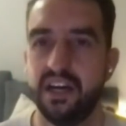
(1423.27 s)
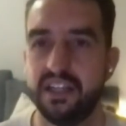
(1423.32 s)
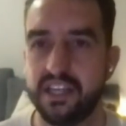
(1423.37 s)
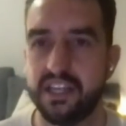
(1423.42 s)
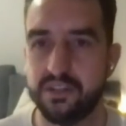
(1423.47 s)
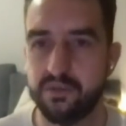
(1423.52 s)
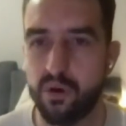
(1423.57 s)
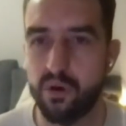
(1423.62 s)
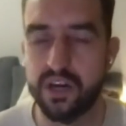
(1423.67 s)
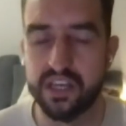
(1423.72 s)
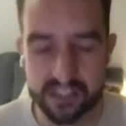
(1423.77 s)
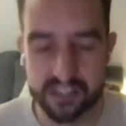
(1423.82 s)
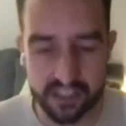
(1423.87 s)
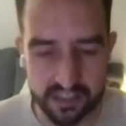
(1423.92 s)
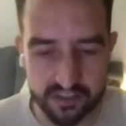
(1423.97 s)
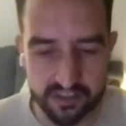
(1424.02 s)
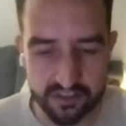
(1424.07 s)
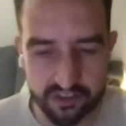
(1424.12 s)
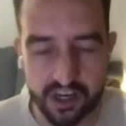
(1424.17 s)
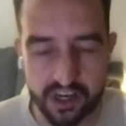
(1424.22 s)
And that's why he's
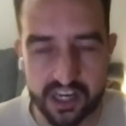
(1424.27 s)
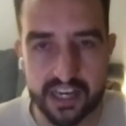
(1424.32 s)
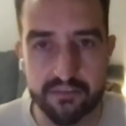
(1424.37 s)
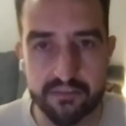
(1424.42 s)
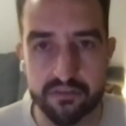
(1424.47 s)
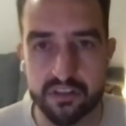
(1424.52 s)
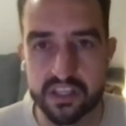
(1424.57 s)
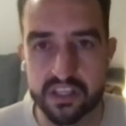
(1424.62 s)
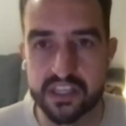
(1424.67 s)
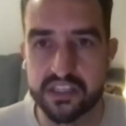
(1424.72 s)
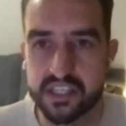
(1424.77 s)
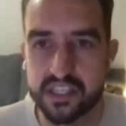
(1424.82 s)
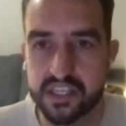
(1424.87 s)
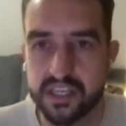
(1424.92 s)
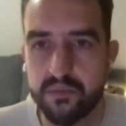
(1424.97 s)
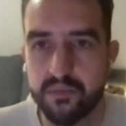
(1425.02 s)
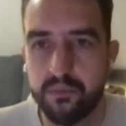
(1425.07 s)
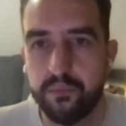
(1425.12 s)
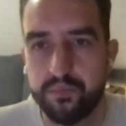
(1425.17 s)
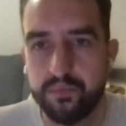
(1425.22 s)
kind of trying everything
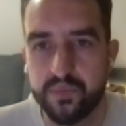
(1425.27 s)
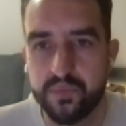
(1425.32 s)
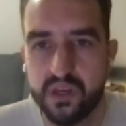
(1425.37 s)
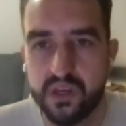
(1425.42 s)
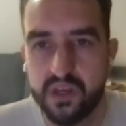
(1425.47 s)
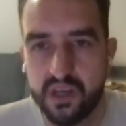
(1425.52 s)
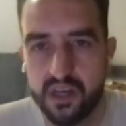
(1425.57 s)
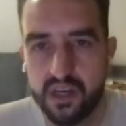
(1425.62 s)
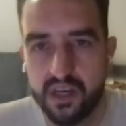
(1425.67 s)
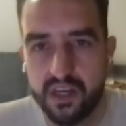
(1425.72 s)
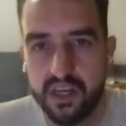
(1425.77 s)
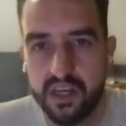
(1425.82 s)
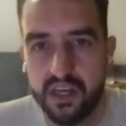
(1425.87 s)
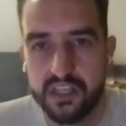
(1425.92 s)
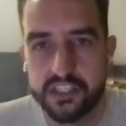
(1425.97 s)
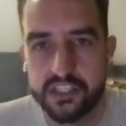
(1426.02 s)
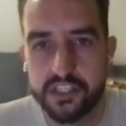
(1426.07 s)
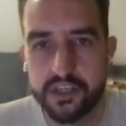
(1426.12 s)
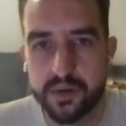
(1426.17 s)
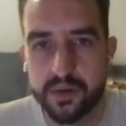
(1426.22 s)

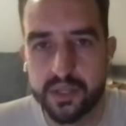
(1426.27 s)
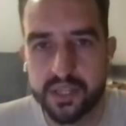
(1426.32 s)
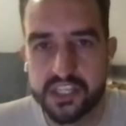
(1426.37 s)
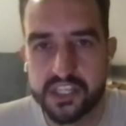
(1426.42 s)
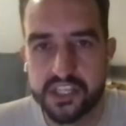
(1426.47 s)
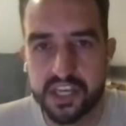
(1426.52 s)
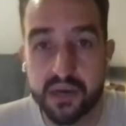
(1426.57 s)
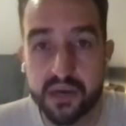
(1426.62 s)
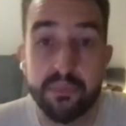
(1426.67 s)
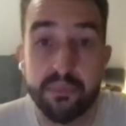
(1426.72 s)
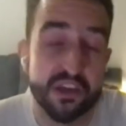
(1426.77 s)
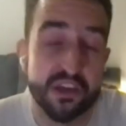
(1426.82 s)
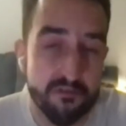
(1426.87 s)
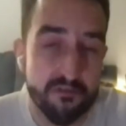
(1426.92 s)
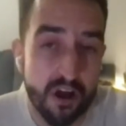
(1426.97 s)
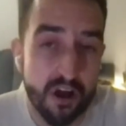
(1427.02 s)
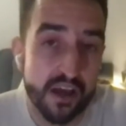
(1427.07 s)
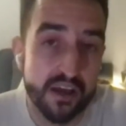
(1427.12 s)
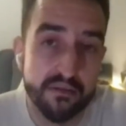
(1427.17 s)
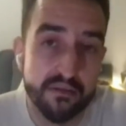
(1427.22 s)
to do it this year. But
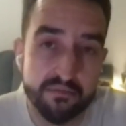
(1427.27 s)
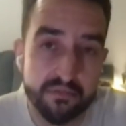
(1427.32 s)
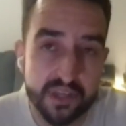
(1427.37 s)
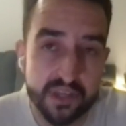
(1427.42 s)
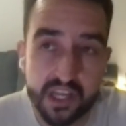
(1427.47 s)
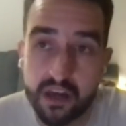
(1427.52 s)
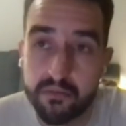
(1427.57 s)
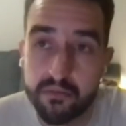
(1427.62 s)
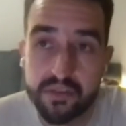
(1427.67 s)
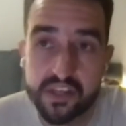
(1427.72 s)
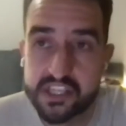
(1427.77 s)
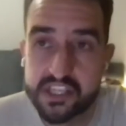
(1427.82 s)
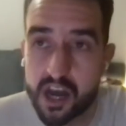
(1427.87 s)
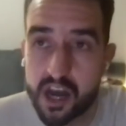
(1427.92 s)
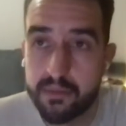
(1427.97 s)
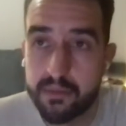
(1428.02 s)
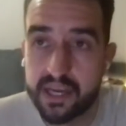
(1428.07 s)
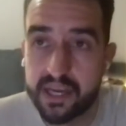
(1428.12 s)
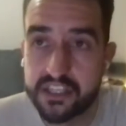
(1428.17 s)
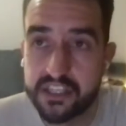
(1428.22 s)
you're right, you know, this
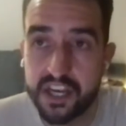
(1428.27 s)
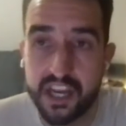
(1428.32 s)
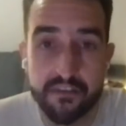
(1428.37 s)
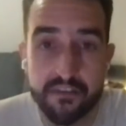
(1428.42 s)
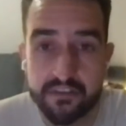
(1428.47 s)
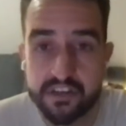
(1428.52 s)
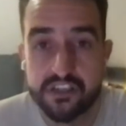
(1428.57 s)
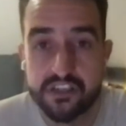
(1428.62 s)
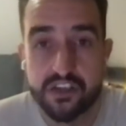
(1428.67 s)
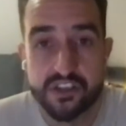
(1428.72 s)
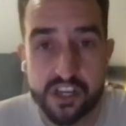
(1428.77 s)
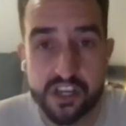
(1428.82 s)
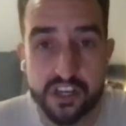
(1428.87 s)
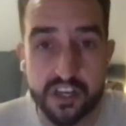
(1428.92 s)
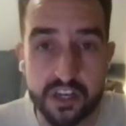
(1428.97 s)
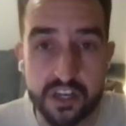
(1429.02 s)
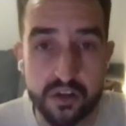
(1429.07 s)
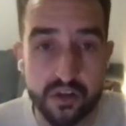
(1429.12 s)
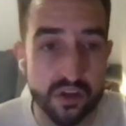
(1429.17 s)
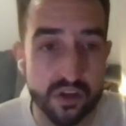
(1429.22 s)
time next year, if he's not
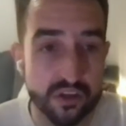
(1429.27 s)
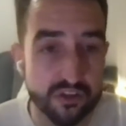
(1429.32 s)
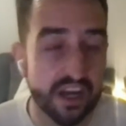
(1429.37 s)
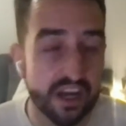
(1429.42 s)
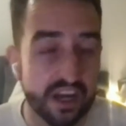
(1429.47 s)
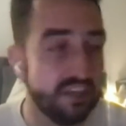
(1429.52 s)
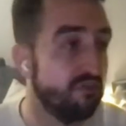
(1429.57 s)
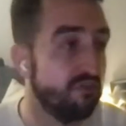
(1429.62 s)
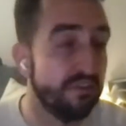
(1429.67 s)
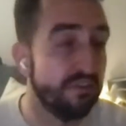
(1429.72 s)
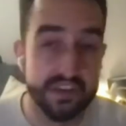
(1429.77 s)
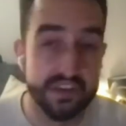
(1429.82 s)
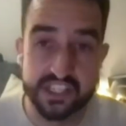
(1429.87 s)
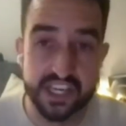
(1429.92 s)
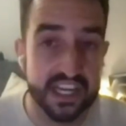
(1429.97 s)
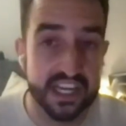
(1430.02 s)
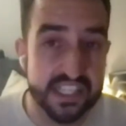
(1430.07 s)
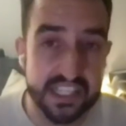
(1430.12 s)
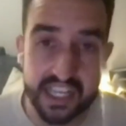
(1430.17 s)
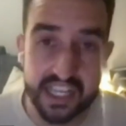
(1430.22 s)
signed a new contract or if he
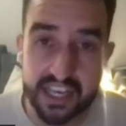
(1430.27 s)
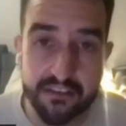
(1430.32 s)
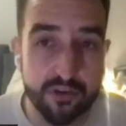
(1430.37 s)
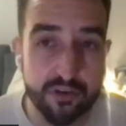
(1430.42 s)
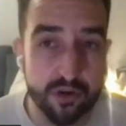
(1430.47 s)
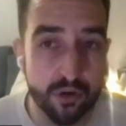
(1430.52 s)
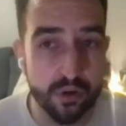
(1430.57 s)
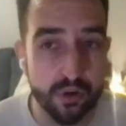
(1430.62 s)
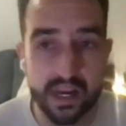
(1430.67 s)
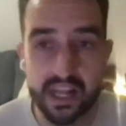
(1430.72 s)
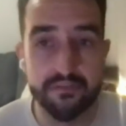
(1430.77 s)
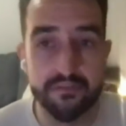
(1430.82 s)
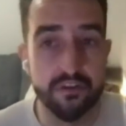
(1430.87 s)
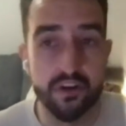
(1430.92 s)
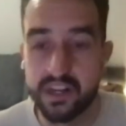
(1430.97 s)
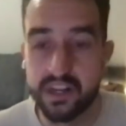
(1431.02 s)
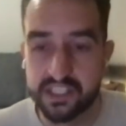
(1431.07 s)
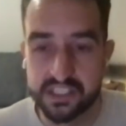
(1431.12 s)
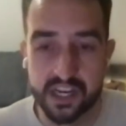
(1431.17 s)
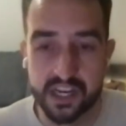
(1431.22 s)
said he's leaving or
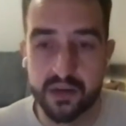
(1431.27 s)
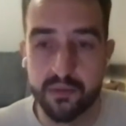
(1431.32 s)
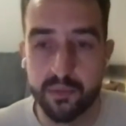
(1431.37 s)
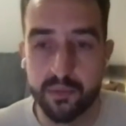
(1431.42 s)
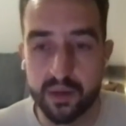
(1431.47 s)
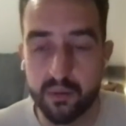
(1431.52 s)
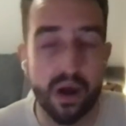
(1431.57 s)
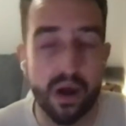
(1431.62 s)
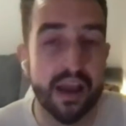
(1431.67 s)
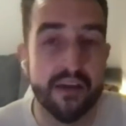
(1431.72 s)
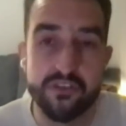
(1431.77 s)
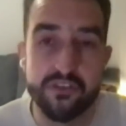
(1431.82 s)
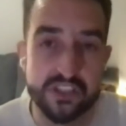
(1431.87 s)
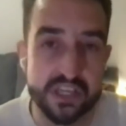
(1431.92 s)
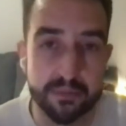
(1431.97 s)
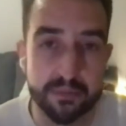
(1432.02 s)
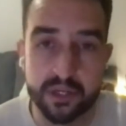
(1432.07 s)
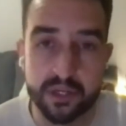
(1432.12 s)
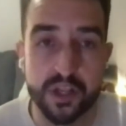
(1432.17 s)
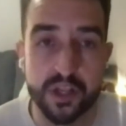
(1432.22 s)
whatever, it's going to be, whatever's
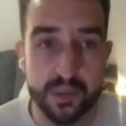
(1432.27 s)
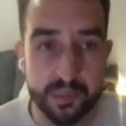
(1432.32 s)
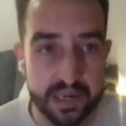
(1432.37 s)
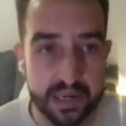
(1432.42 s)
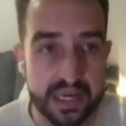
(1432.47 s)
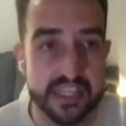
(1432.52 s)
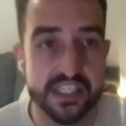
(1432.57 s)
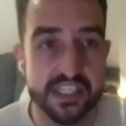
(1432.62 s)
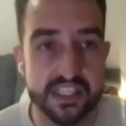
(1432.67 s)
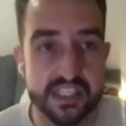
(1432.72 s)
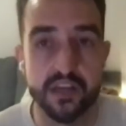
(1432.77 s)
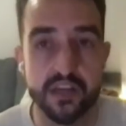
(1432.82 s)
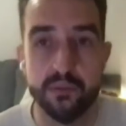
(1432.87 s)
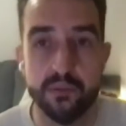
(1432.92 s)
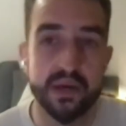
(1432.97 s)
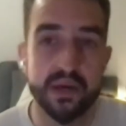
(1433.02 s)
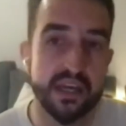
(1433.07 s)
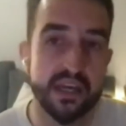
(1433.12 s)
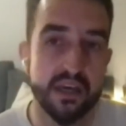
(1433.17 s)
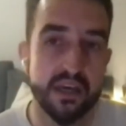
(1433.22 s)
happening on the pitch, it's going to
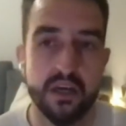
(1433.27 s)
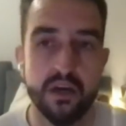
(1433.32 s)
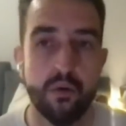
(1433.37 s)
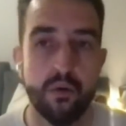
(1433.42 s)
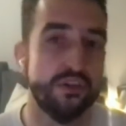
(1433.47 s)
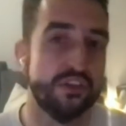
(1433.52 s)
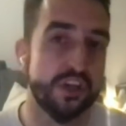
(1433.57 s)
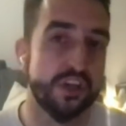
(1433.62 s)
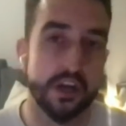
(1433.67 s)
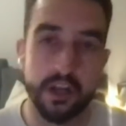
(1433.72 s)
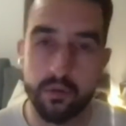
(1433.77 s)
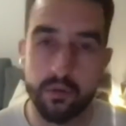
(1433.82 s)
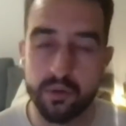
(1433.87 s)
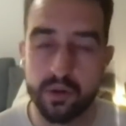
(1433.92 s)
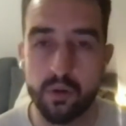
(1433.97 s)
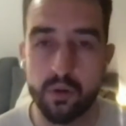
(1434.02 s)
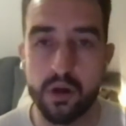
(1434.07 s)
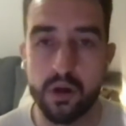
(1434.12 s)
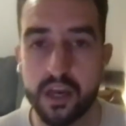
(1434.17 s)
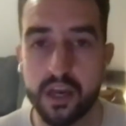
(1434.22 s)
be, what's going on with
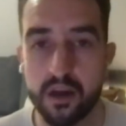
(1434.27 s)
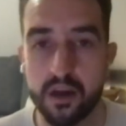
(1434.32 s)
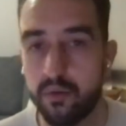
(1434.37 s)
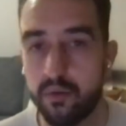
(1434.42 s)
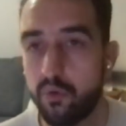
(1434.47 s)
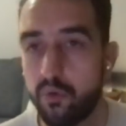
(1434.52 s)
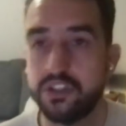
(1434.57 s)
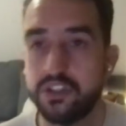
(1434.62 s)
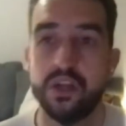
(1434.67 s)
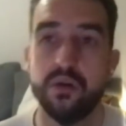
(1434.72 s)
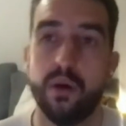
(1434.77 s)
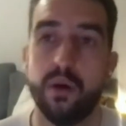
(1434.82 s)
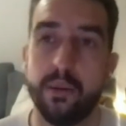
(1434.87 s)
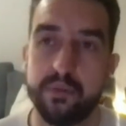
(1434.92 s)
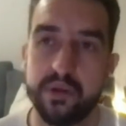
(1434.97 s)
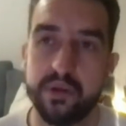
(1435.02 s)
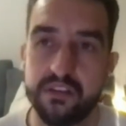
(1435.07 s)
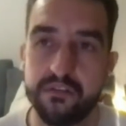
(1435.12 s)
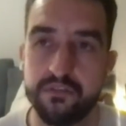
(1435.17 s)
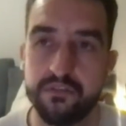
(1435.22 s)
Guardiola? What's going to
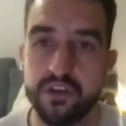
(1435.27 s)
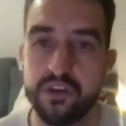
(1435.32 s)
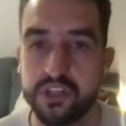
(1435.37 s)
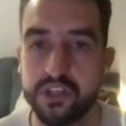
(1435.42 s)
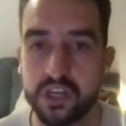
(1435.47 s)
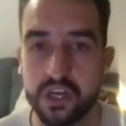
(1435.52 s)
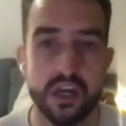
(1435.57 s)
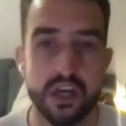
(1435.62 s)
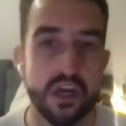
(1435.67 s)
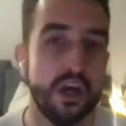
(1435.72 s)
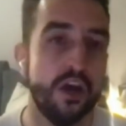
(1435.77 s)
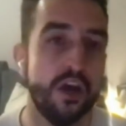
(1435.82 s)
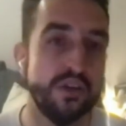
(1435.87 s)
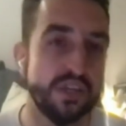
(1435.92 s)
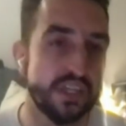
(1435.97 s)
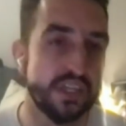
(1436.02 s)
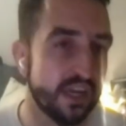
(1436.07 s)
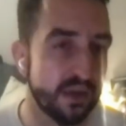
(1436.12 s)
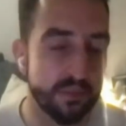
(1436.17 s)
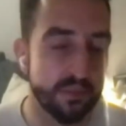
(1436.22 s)
happen in the future?
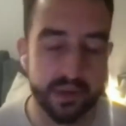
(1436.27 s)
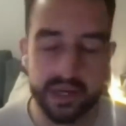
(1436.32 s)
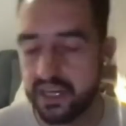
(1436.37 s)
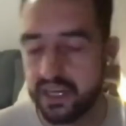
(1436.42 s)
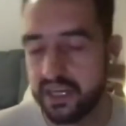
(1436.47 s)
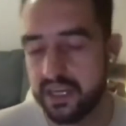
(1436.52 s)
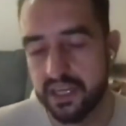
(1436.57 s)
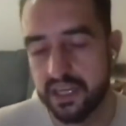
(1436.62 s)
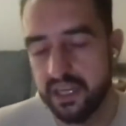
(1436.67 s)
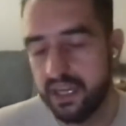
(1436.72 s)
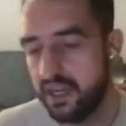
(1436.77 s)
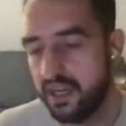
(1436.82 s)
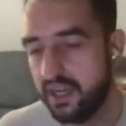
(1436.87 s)
Who's it going to be?